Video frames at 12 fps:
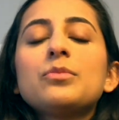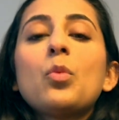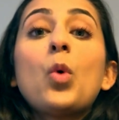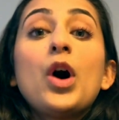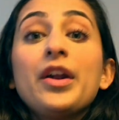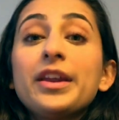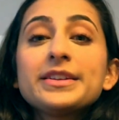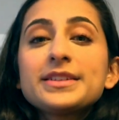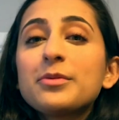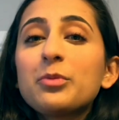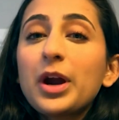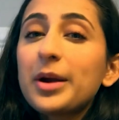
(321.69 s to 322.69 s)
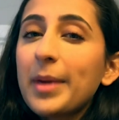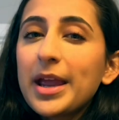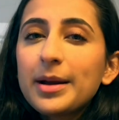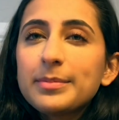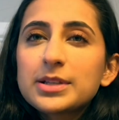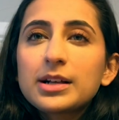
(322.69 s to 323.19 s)
wanting to wear
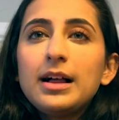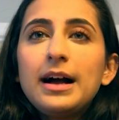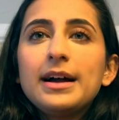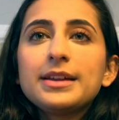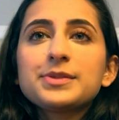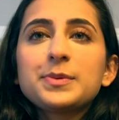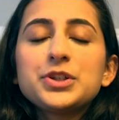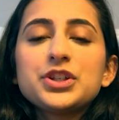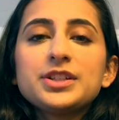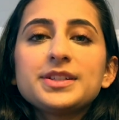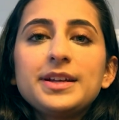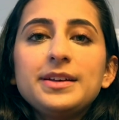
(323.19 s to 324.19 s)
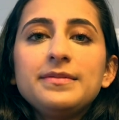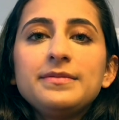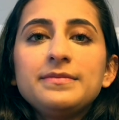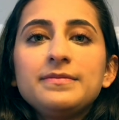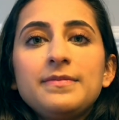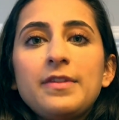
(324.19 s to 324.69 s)
makeup to class, which isn't
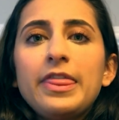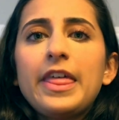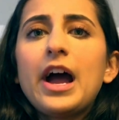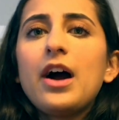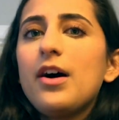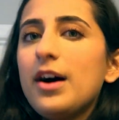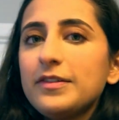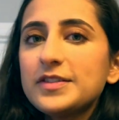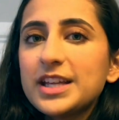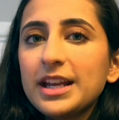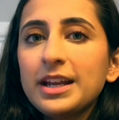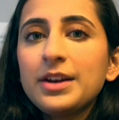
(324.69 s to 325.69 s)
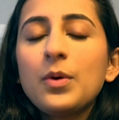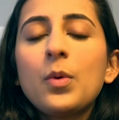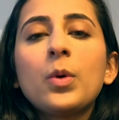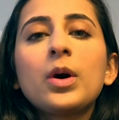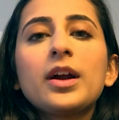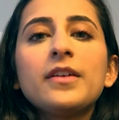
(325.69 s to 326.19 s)
that often,
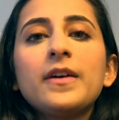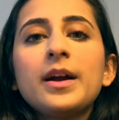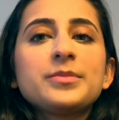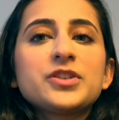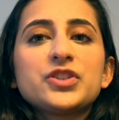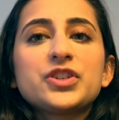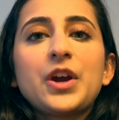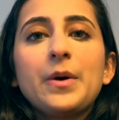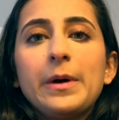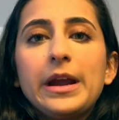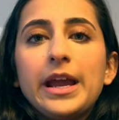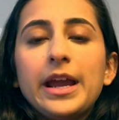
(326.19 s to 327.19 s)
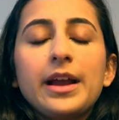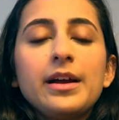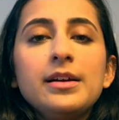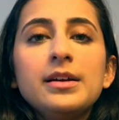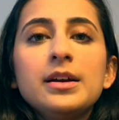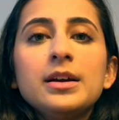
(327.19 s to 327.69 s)
or if I'm just
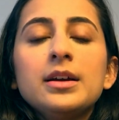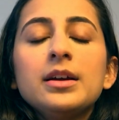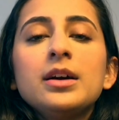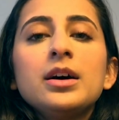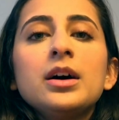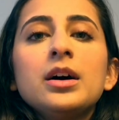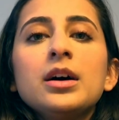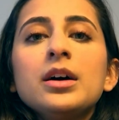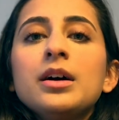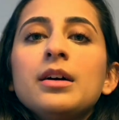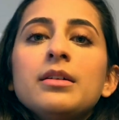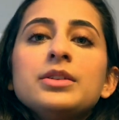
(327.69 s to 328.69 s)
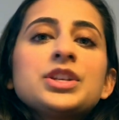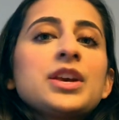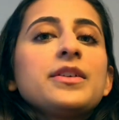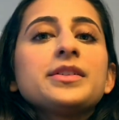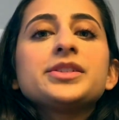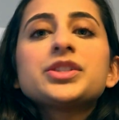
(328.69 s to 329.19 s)
going
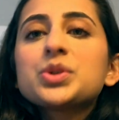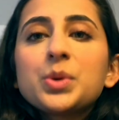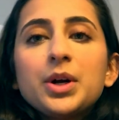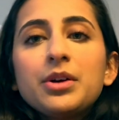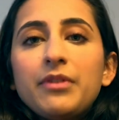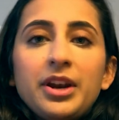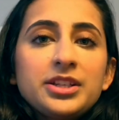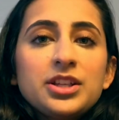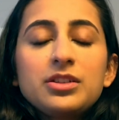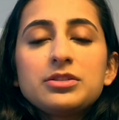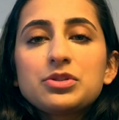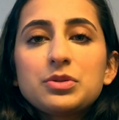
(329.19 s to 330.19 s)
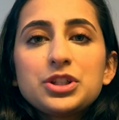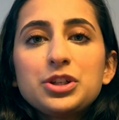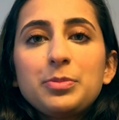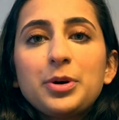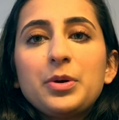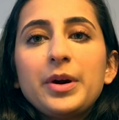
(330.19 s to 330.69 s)
to the store, running to the store
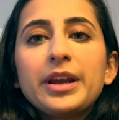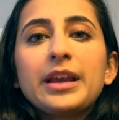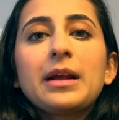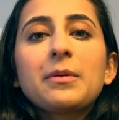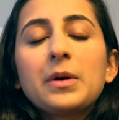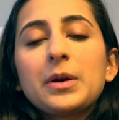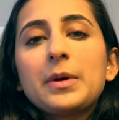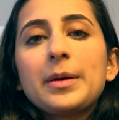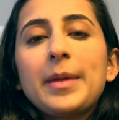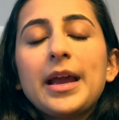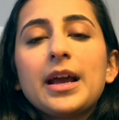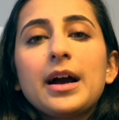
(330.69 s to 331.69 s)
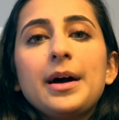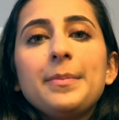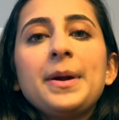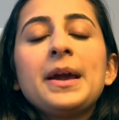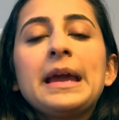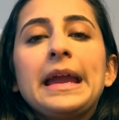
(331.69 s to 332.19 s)
super quick and I want to wear
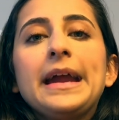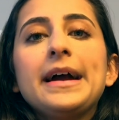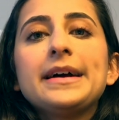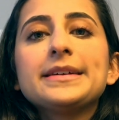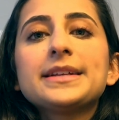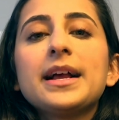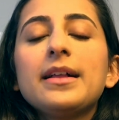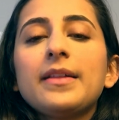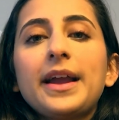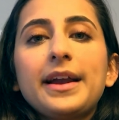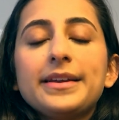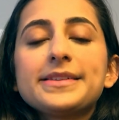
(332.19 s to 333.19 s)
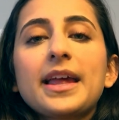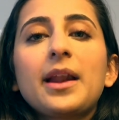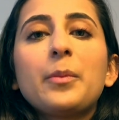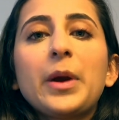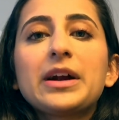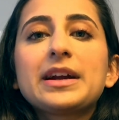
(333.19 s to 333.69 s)
makeup. And like I said,
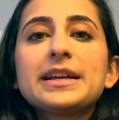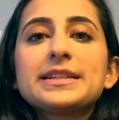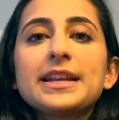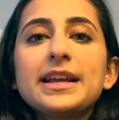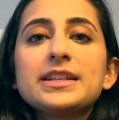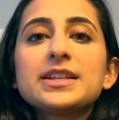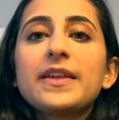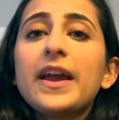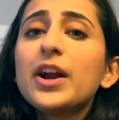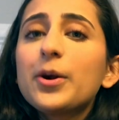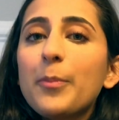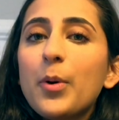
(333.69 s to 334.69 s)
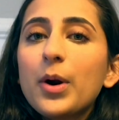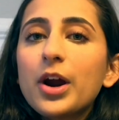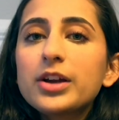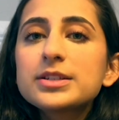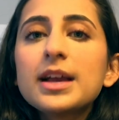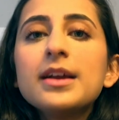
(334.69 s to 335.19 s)
I'm wearing it today to the
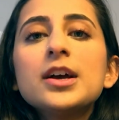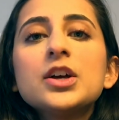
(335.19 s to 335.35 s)
airport